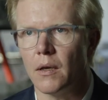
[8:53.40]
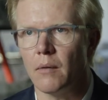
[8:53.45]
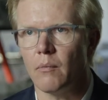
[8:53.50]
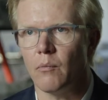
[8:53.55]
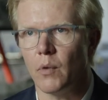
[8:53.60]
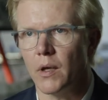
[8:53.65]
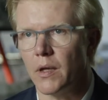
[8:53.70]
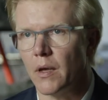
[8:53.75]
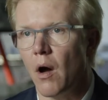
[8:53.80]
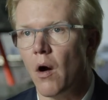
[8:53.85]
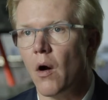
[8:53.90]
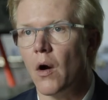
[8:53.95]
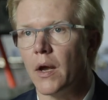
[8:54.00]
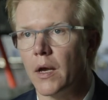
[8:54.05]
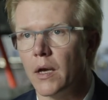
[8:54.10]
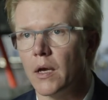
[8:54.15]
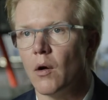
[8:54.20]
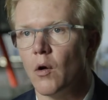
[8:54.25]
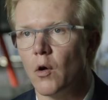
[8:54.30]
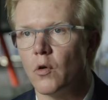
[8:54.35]
with
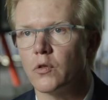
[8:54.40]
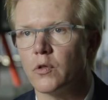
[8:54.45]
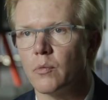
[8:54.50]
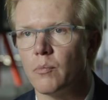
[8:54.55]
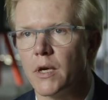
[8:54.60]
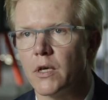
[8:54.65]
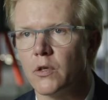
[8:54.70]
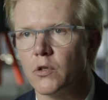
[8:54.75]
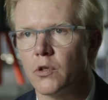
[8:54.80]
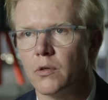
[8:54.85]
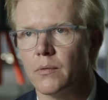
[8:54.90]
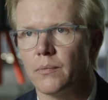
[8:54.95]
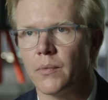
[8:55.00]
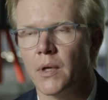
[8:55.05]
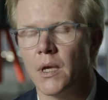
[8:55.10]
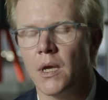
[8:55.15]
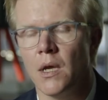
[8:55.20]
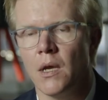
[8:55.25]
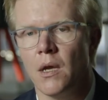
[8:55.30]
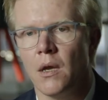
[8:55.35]
high automation.
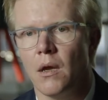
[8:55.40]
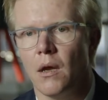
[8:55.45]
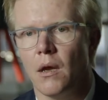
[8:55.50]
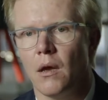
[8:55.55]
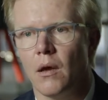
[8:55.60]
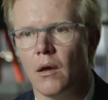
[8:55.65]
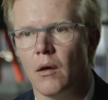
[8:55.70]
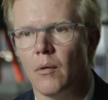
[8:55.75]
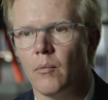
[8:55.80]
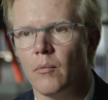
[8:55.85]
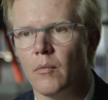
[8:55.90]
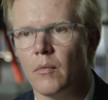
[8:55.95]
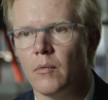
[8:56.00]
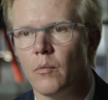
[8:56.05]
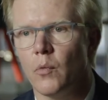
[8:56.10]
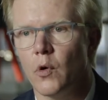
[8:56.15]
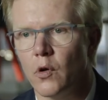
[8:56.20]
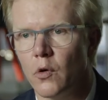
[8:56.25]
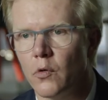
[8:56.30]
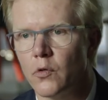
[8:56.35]

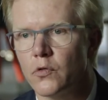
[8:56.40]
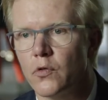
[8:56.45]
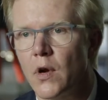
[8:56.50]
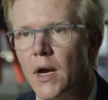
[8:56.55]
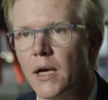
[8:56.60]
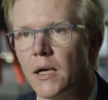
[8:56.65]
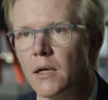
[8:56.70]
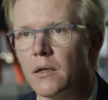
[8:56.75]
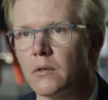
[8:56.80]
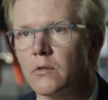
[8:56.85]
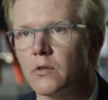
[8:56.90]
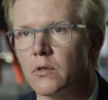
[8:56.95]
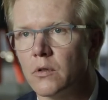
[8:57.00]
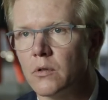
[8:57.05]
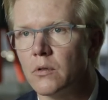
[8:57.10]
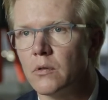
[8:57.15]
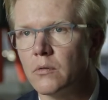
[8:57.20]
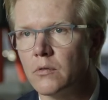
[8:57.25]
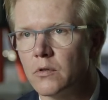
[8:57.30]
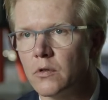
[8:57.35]
We're on track
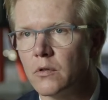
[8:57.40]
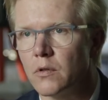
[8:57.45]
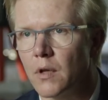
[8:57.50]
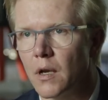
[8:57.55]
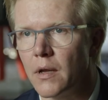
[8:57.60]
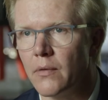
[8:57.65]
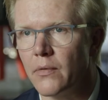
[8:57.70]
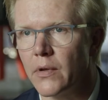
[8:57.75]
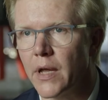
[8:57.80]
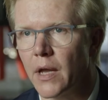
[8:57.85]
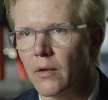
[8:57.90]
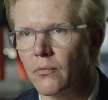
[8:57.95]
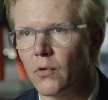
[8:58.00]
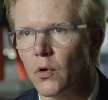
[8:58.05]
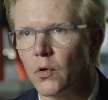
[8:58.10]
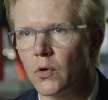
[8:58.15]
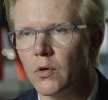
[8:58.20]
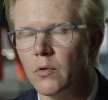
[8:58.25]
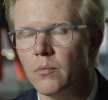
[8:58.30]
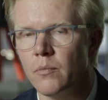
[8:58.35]
to deliver that
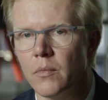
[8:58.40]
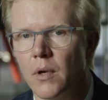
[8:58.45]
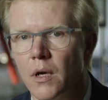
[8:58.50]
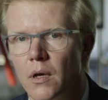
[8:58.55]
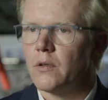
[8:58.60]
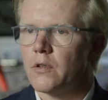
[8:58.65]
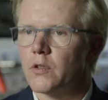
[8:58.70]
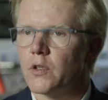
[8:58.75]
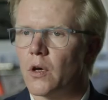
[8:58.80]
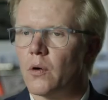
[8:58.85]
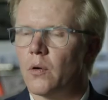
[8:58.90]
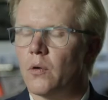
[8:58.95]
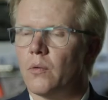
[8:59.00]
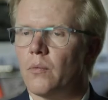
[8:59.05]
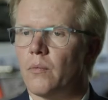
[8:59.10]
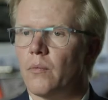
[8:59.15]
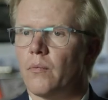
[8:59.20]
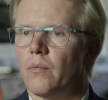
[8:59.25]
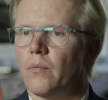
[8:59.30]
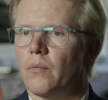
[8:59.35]
volume.
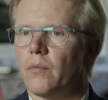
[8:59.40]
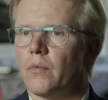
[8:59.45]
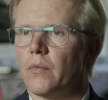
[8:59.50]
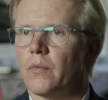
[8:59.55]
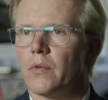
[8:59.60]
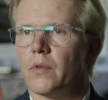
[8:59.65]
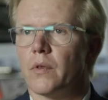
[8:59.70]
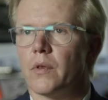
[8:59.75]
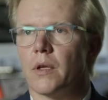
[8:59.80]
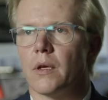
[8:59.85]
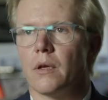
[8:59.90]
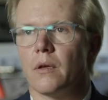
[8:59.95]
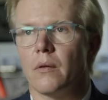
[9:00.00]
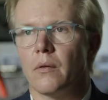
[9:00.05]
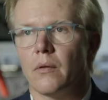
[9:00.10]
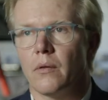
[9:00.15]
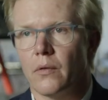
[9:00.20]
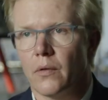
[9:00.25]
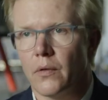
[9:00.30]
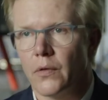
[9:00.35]
So the
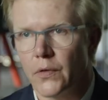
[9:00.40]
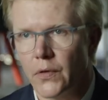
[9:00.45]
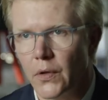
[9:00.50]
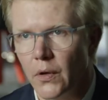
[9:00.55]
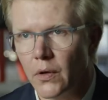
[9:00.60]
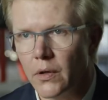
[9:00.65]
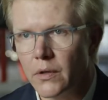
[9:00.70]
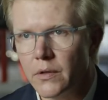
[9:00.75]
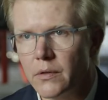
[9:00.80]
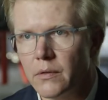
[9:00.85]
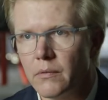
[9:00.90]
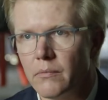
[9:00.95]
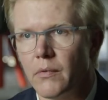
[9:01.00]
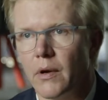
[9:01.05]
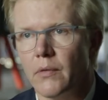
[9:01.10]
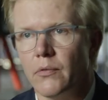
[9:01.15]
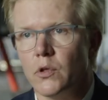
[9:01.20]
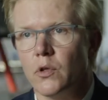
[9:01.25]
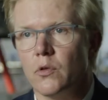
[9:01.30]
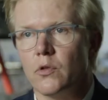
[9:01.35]
third
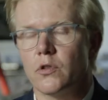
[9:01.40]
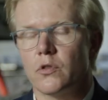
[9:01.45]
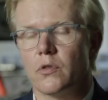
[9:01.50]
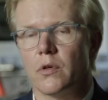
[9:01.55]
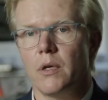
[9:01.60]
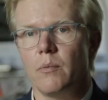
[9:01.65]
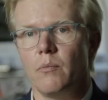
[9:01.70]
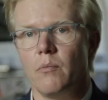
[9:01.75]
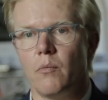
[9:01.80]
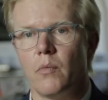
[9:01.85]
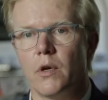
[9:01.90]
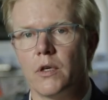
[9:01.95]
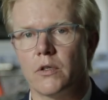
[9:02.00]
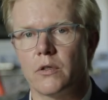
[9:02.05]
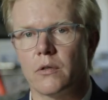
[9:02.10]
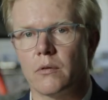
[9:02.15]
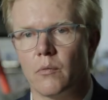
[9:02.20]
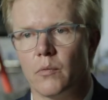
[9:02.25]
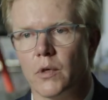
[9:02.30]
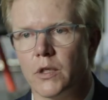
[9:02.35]
revenue stream,
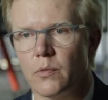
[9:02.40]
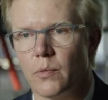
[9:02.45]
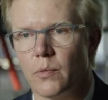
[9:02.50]
which